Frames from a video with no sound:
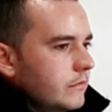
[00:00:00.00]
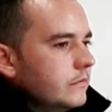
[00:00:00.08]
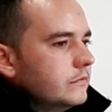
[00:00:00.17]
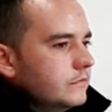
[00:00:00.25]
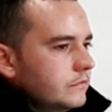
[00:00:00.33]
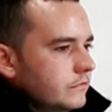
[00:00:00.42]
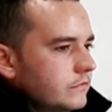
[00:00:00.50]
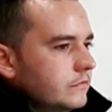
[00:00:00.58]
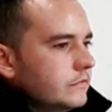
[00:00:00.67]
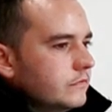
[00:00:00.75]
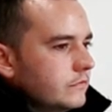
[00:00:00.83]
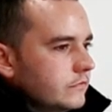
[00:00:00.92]

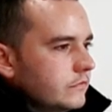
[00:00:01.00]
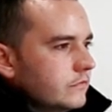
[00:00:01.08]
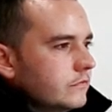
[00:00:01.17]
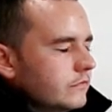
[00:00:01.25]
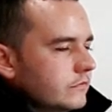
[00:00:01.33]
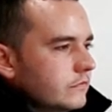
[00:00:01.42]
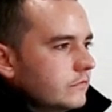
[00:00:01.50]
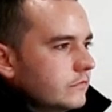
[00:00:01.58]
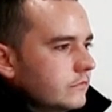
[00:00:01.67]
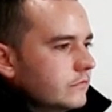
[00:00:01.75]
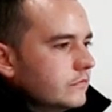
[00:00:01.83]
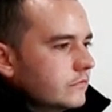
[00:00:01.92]

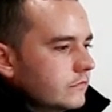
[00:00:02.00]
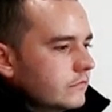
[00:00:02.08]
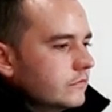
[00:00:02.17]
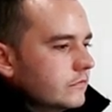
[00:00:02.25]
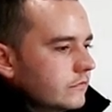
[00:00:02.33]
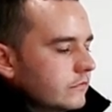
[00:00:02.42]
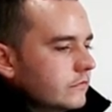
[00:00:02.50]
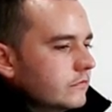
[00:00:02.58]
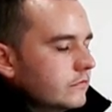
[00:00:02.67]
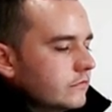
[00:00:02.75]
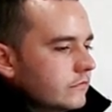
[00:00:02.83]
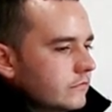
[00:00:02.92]

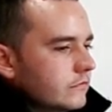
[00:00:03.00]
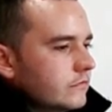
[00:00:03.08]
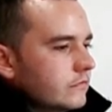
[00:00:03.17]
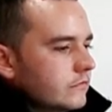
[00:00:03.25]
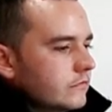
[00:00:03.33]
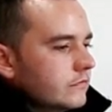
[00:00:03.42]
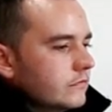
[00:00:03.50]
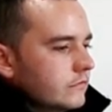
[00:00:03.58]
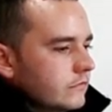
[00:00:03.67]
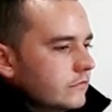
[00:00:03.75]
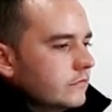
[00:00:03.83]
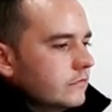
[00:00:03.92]

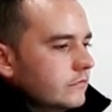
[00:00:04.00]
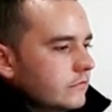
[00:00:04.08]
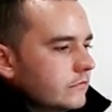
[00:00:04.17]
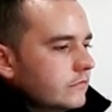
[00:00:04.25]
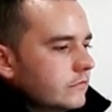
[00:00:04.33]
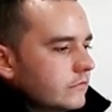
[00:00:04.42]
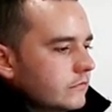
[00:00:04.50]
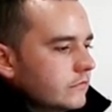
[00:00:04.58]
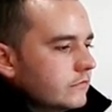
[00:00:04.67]
(silent)